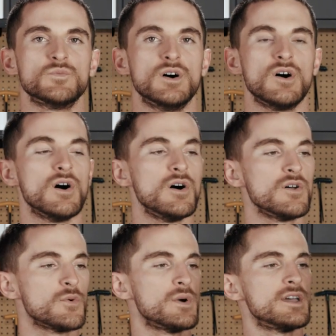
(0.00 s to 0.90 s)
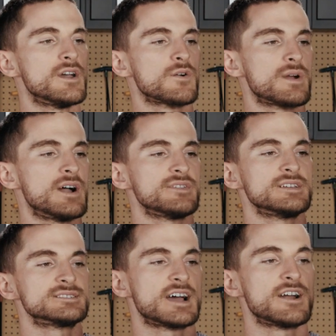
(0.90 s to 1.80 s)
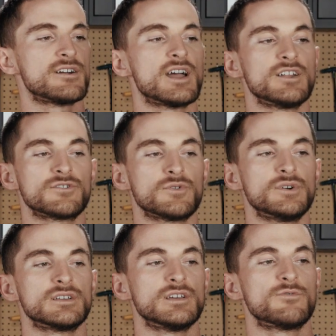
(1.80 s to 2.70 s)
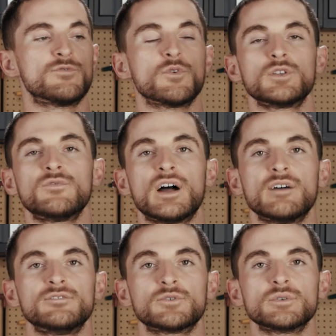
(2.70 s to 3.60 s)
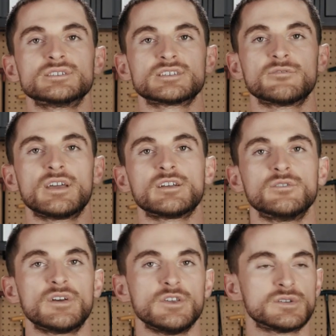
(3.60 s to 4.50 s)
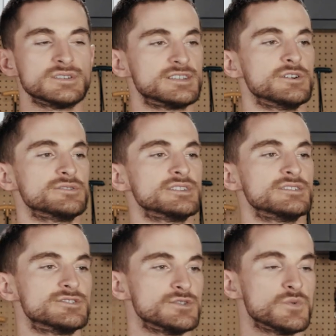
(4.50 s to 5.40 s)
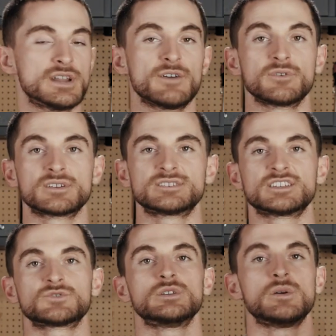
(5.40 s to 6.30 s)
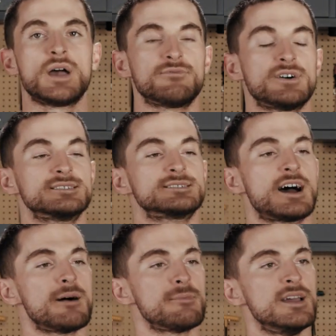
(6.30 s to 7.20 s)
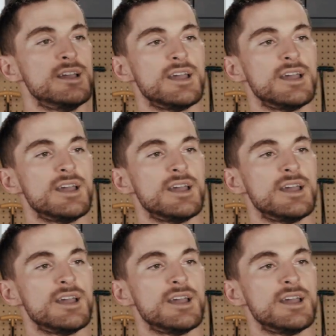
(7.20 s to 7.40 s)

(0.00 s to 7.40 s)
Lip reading: Well, all the way around the entire head, you're going to get 45 degrees of angle that you can tilt into whatever accessory you have on top.